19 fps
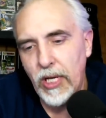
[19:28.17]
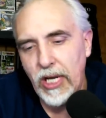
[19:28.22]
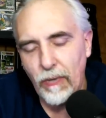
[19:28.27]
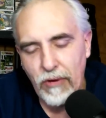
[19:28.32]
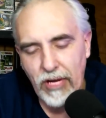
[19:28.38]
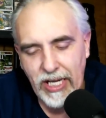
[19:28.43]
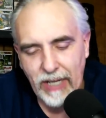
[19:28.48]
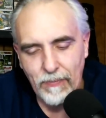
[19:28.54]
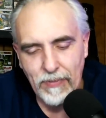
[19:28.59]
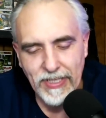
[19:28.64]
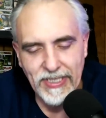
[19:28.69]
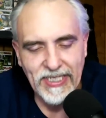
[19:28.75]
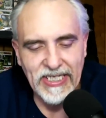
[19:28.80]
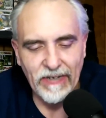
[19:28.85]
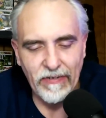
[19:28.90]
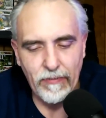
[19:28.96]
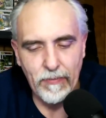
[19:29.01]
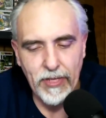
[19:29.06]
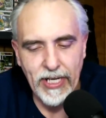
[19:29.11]
would I recommend
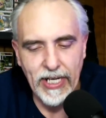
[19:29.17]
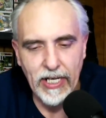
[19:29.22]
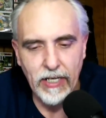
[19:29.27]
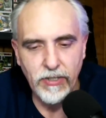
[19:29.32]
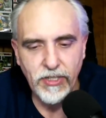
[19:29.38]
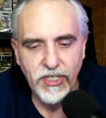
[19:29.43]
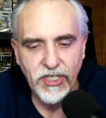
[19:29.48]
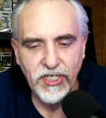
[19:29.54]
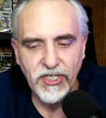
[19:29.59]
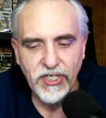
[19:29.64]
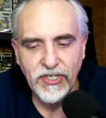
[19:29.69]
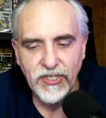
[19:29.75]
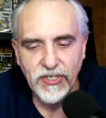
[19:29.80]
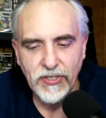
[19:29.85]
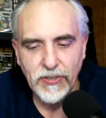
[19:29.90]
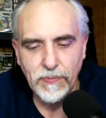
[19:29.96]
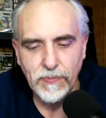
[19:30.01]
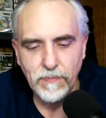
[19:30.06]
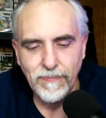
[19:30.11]
this to everybody
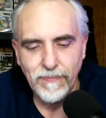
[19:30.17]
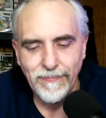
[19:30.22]
else?